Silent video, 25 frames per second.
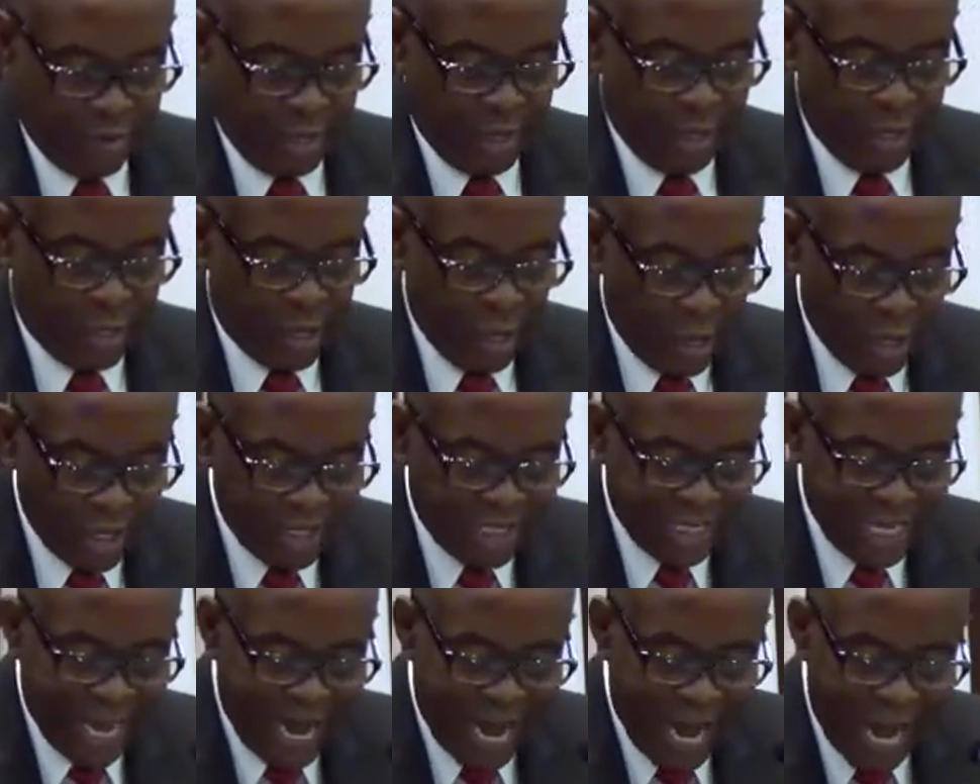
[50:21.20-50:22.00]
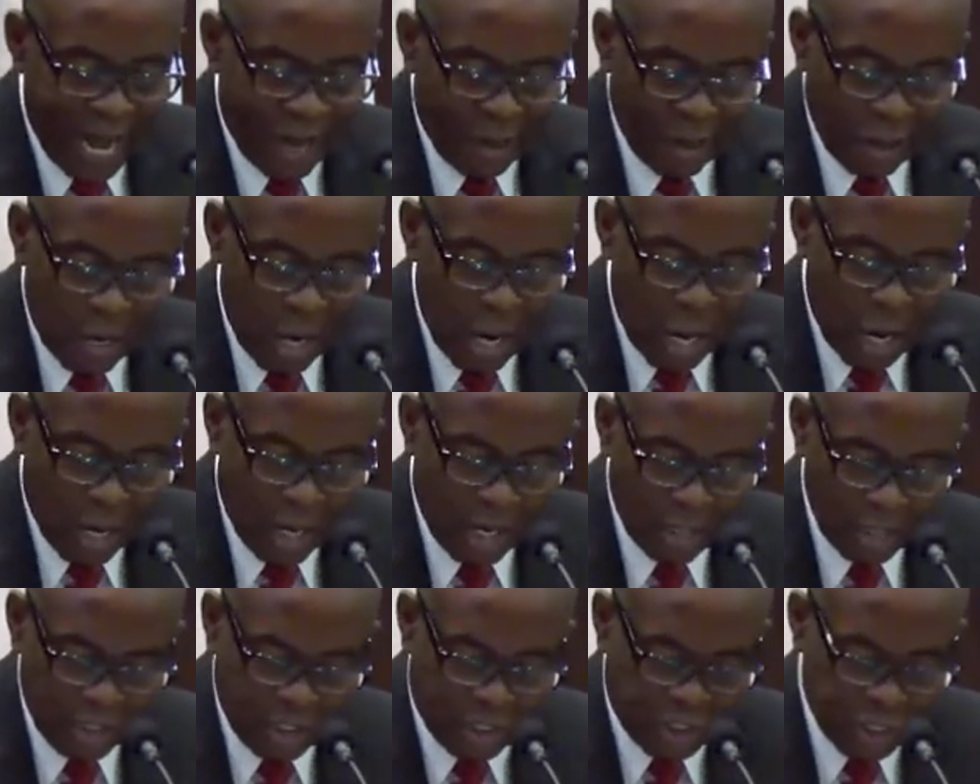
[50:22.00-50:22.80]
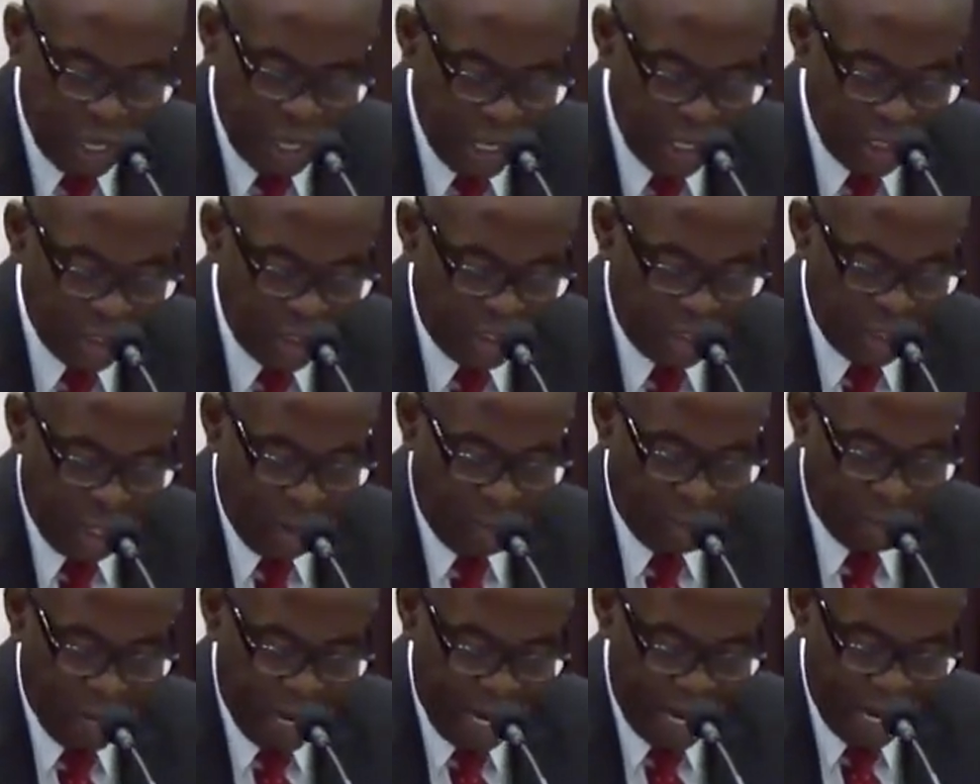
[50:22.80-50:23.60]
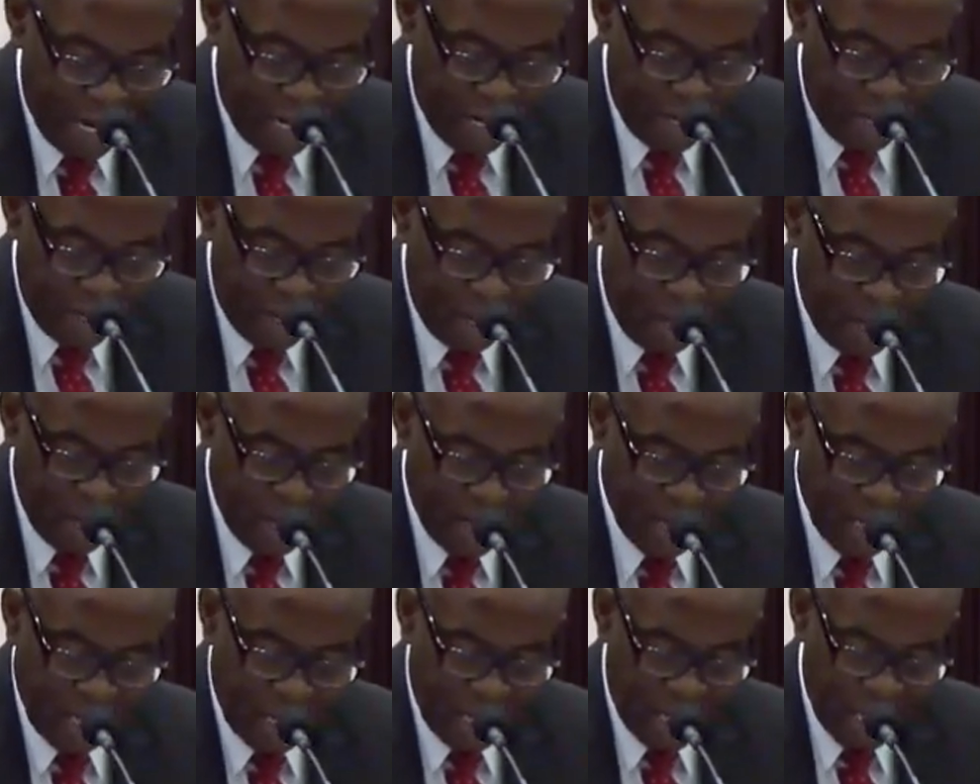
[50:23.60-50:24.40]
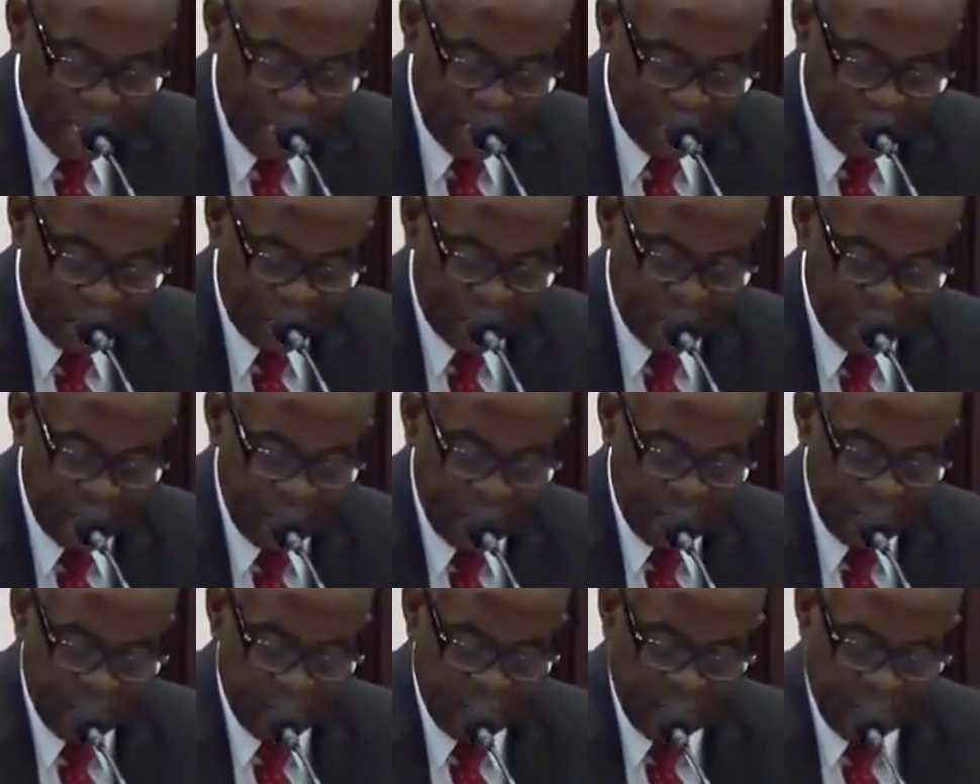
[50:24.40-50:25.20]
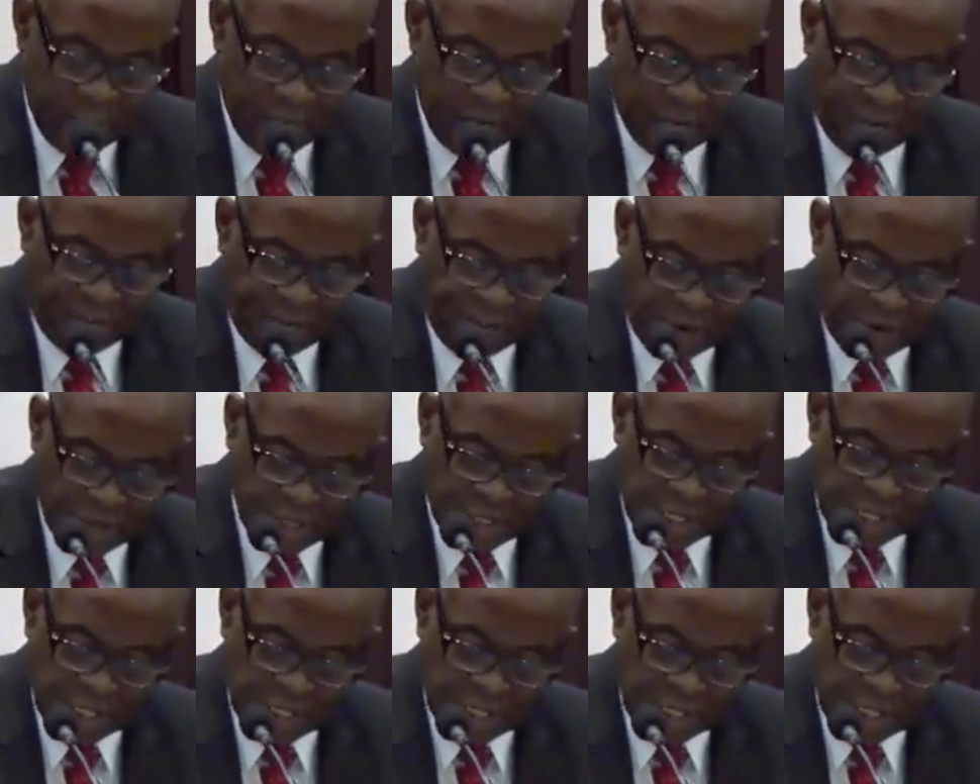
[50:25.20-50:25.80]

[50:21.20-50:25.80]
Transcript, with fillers: Does our law judge a man unless it first